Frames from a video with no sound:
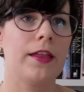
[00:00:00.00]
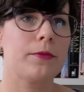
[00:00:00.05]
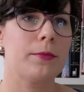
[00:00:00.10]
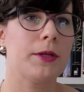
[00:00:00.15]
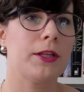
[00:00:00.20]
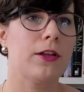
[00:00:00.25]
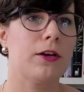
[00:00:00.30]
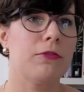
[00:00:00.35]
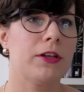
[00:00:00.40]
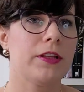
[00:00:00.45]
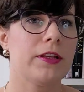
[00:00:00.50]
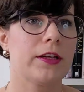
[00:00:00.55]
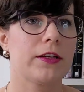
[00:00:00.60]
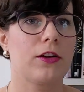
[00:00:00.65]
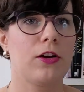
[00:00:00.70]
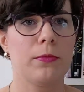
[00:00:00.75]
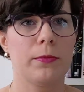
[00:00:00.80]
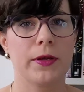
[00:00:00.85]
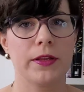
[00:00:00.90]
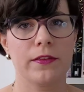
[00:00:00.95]
Let me know in the
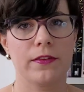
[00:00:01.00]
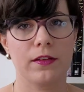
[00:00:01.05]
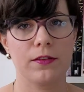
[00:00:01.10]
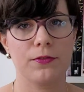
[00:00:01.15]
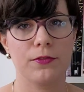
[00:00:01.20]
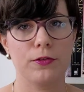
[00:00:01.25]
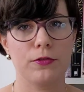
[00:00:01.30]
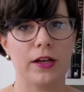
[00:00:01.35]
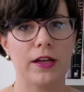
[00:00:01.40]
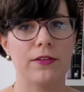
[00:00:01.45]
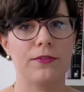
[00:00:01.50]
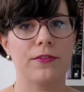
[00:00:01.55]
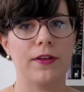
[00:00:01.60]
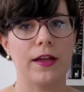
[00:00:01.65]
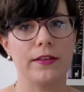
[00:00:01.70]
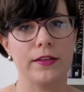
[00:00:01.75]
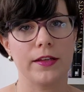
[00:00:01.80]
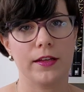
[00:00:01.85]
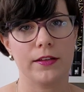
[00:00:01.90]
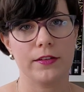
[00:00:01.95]
comments if you have
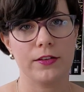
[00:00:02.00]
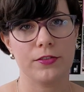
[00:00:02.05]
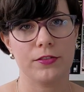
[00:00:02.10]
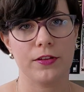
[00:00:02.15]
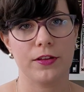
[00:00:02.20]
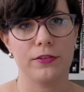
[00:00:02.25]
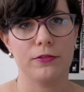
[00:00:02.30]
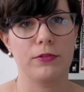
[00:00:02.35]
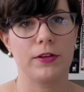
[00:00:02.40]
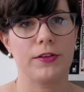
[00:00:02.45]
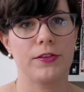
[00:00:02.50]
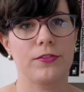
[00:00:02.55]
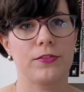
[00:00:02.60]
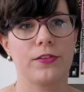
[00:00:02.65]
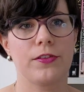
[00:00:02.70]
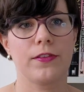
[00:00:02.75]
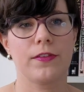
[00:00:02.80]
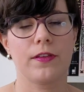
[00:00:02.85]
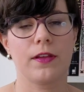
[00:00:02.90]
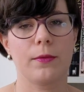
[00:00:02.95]
any additional
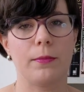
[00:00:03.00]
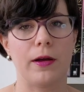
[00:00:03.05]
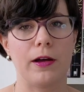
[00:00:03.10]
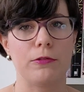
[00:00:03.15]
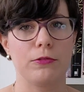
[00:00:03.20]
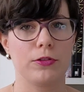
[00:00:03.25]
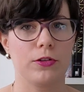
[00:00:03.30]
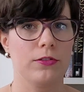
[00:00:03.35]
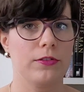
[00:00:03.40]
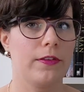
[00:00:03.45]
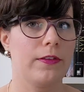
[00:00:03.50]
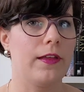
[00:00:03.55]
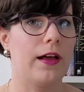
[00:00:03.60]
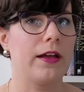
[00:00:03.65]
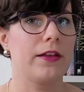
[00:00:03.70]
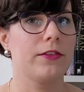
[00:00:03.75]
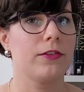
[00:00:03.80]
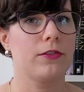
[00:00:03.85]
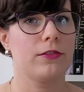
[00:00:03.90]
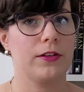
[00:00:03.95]
questions about
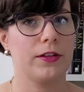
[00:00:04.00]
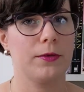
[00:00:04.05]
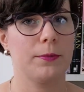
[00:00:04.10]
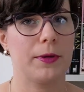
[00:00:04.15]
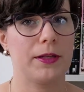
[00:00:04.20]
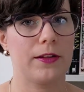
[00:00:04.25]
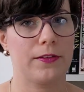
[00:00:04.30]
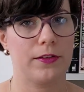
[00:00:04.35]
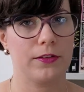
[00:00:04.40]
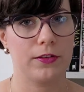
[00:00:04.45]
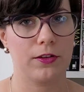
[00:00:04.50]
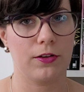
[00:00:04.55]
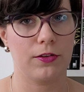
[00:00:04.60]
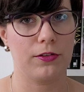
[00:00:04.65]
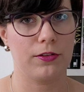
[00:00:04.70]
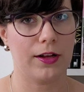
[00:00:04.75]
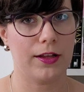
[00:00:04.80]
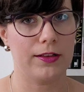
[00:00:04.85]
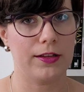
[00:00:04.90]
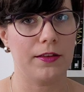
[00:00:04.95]
online or in-person
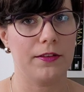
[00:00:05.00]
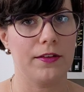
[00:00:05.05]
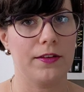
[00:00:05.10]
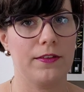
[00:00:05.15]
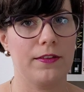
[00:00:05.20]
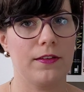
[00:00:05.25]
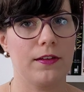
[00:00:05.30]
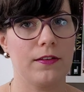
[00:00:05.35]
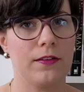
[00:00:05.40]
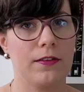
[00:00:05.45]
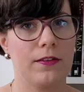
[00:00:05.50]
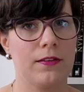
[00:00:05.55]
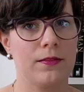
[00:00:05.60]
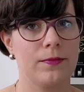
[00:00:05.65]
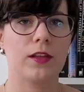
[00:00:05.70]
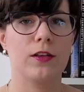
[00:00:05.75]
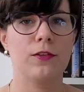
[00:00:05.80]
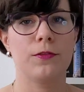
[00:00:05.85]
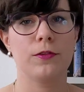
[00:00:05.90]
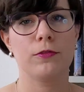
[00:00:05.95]
color analysis.
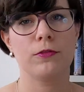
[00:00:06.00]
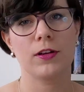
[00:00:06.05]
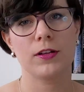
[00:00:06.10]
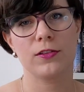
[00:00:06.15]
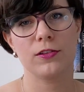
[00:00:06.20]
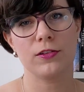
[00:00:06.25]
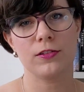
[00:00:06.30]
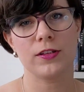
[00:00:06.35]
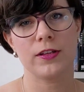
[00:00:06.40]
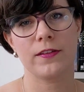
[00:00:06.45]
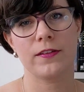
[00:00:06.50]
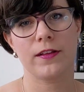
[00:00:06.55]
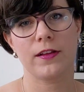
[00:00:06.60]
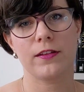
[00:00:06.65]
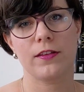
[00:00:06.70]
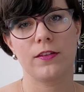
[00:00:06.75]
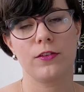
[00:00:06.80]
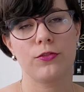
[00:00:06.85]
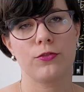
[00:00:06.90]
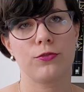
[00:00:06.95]
If you are not
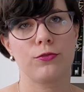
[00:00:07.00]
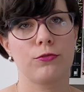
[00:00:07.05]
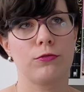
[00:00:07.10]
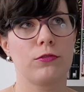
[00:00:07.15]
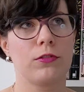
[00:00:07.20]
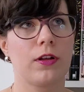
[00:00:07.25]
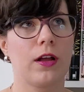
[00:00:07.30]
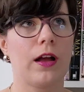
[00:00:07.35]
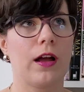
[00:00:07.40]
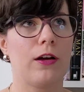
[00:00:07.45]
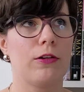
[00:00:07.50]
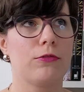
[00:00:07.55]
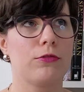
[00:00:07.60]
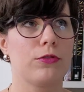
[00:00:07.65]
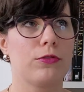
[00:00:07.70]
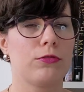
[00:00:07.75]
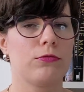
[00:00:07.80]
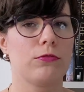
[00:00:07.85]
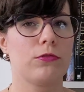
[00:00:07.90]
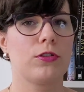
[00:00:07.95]
exactly sure how
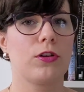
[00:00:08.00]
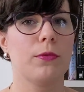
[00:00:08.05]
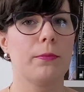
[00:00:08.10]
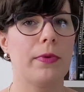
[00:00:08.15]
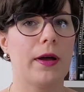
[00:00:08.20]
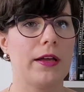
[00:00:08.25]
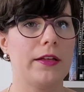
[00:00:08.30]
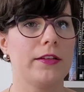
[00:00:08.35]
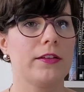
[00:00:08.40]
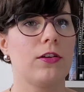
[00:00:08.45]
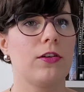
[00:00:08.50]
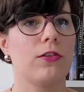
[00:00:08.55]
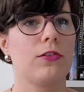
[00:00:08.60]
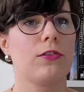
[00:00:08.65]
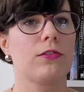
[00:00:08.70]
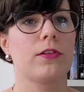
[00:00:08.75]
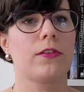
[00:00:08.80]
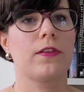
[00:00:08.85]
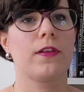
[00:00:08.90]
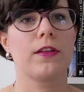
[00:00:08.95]
to combine
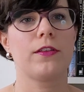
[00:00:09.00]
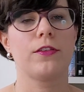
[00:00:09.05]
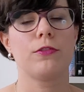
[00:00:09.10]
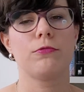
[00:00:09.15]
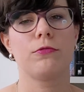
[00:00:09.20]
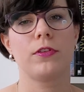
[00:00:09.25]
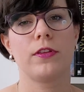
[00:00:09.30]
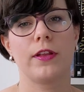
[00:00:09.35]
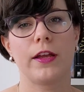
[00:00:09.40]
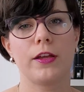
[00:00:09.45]
colors and you would